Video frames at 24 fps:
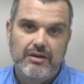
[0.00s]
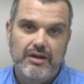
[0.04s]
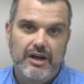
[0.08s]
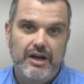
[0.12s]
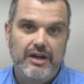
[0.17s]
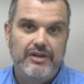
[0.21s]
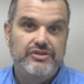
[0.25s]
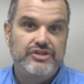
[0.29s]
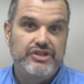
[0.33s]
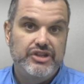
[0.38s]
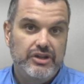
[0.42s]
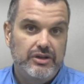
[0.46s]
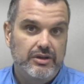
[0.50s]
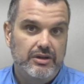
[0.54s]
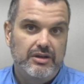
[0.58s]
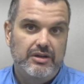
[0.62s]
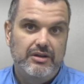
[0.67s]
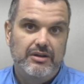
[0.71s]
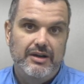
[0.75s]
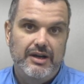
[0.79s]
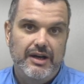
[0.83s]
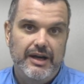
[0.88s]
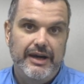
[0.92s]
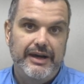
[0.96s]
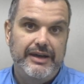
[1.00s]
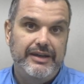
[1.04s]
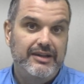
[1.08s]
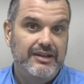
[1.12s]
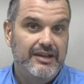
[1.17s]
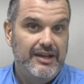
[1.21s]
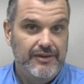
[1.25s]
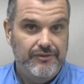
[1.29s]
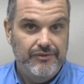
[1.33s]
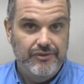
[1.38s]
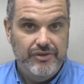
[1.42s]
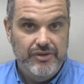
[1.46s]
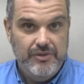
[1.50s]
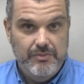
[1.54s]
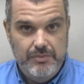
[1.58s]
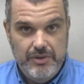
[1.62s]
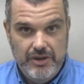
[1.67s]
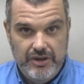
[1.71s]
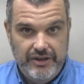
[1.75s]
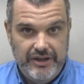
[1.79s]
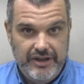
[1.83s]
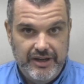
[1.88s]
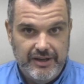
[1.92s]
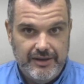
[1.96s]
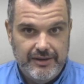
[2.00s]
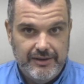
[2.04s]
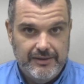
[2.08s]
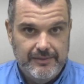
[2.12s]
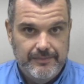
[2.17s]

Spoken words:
until I had left the building.